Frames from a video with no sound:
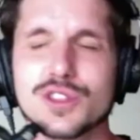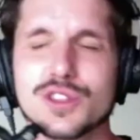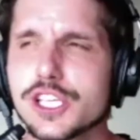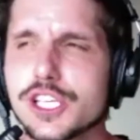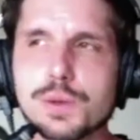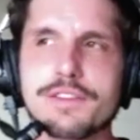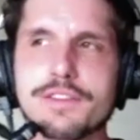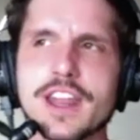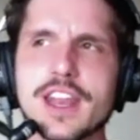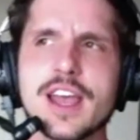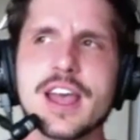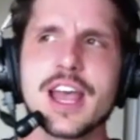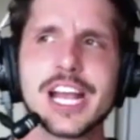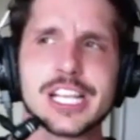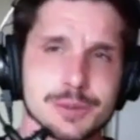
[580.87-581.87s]
So this pivot
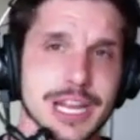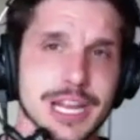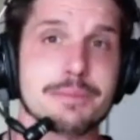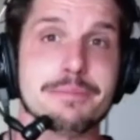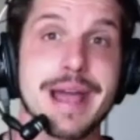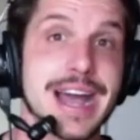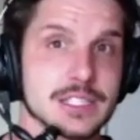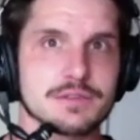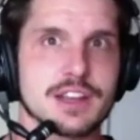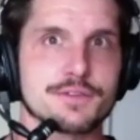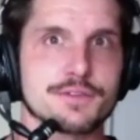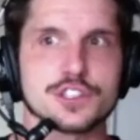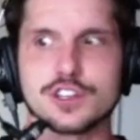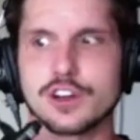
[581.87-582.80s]
has made a massive difference.